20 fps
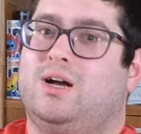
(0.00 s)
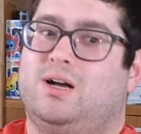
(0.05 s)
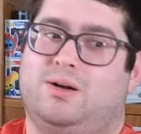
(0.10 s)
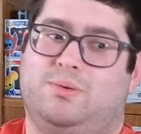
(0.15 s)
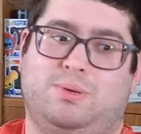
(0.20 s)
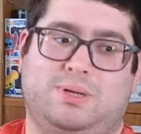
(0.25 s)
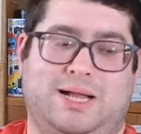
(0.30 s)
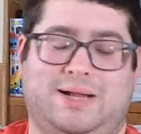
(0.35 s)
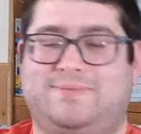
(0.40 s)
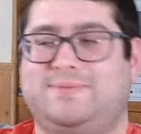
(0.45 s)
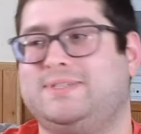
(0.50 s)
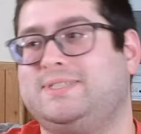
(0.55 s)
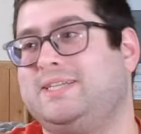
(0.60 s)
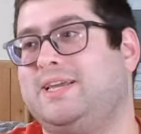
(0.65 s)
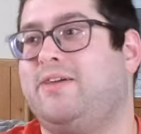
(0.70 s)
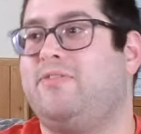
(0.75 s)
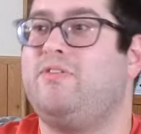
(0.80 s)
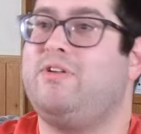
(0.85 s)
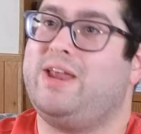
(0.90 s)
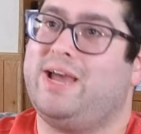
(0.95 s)
We'll have to see
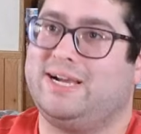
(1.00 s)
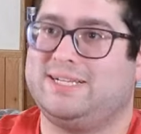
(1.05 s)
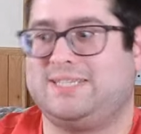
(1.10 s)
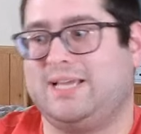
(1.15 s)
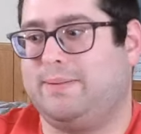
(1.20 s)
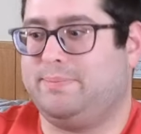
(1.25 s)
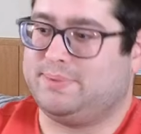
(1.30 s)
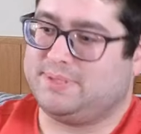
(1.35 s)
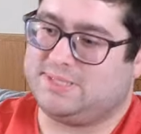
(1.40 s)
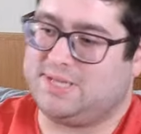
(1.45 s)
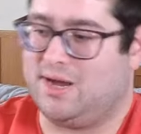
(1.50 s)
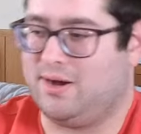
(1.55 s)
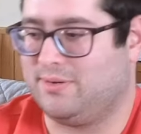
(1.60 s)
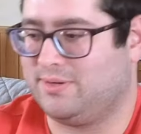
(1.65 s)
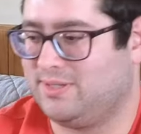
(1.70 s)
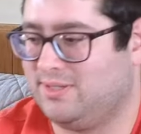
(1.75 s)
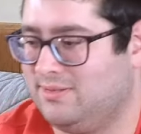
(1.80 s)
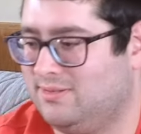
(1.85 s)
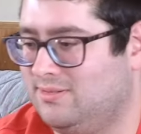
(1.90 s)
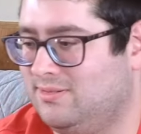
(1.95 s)
in the next episode.
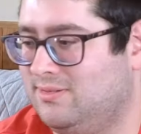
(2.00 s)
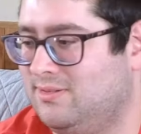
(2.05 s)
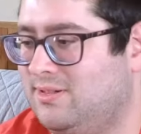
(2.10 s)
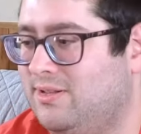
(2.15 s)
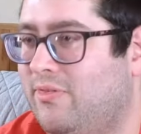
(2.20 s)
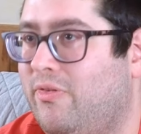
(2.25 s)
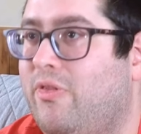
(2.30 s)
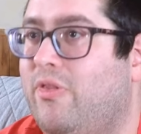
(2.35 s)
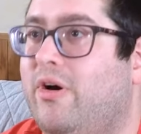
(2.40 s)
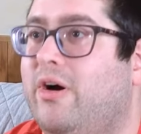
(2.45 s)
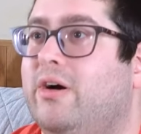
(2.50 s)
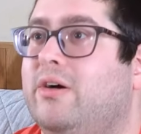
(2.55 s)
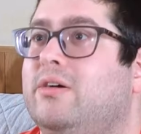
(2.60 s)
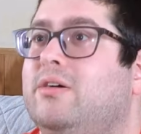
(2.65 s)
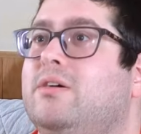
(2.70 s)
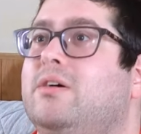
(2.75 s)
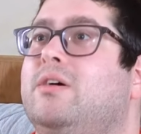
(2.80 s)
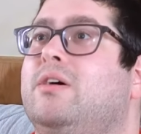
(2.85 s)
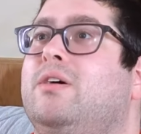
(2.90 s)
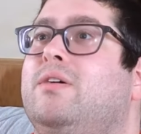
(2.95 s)
The
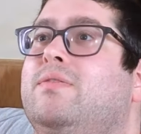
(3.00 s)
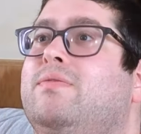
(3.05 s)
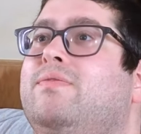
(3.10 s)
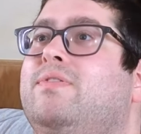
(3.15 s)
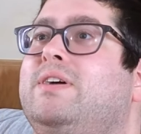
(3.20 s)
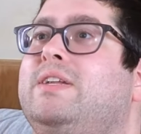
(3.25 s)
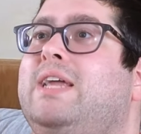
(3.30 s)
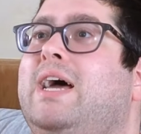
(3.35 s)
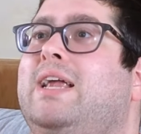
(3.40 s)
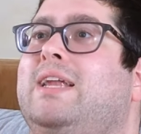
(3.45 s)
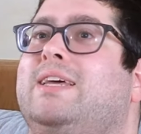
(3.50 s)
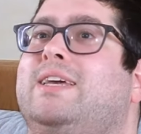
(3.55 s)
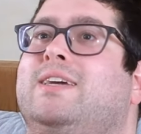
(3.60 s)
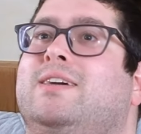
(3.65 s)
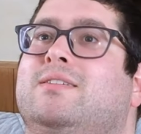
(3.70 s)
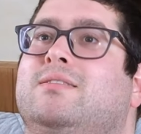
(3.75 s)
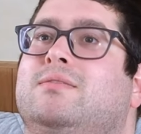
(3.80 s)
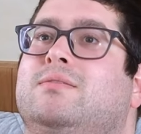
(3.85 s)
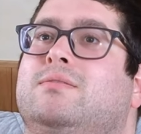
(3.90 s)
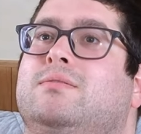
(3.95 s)
finale.
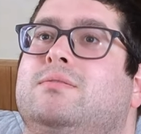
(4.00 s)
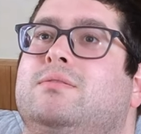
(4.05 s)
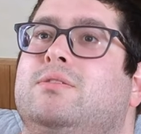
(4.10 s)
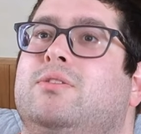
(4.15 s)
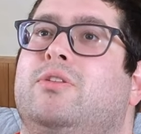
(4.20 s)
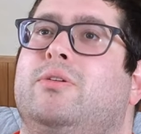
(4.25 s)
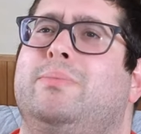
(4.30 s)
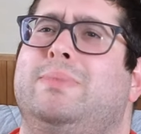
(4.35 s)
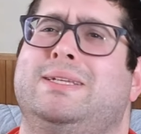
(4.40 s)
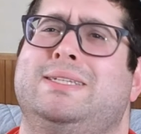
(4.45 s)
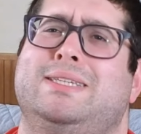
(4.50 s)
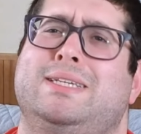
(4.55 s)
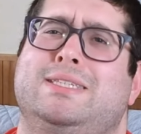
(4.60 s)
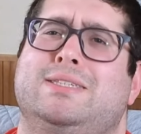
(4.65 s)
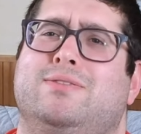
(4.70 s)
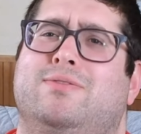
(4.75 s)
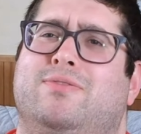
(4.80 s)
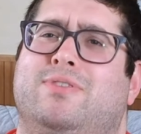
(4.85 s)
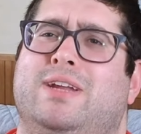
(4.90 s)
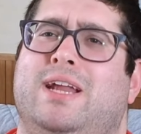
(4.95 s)
The
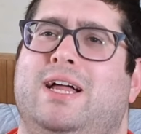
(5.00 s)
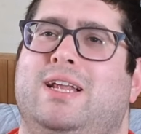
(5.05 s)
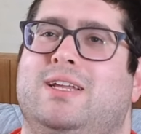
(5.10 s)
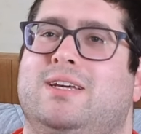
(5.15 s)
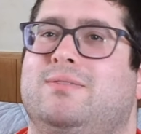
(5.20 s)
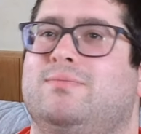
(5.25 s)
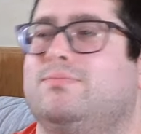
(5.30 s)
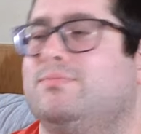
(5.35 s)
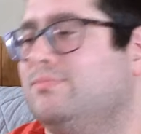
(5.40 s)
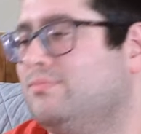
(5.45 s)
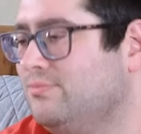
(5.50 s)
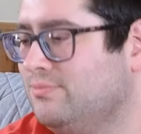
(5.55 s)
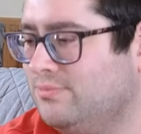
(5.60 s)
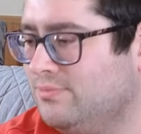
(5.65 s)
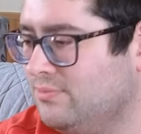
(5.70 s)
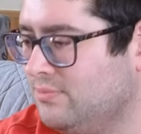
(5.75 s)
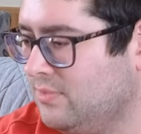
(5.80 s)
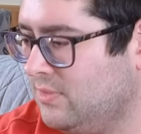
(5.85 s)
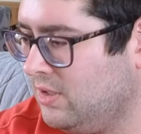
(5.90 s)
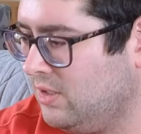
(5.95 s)
midseason finale.
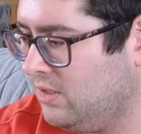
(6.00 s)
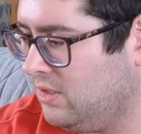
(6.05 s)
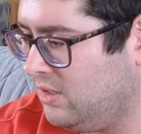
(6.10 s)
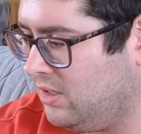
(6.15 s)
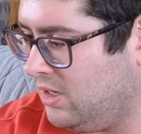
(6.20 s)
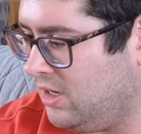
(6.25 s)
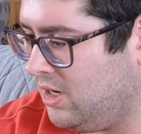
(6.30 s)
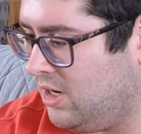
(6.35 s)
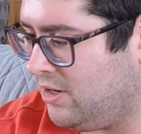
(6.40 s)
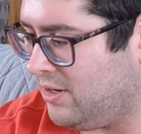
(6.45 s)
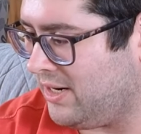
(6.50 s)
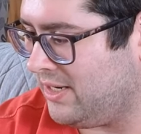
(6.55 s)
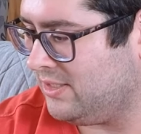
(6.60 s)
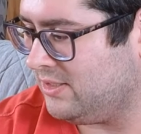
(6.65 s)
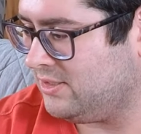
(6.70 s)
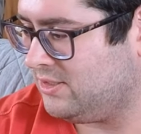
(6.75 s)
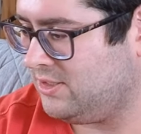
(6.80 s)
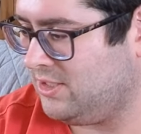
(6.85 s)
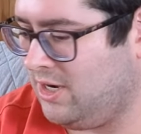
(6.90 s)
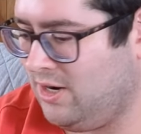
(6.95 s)
Alright,
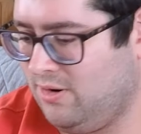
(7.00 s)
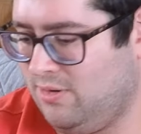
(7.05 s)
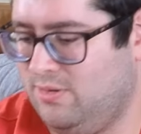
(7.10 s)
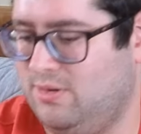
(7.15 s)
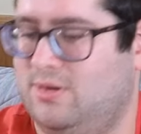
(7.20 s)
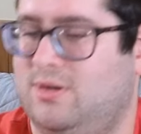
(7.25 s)
so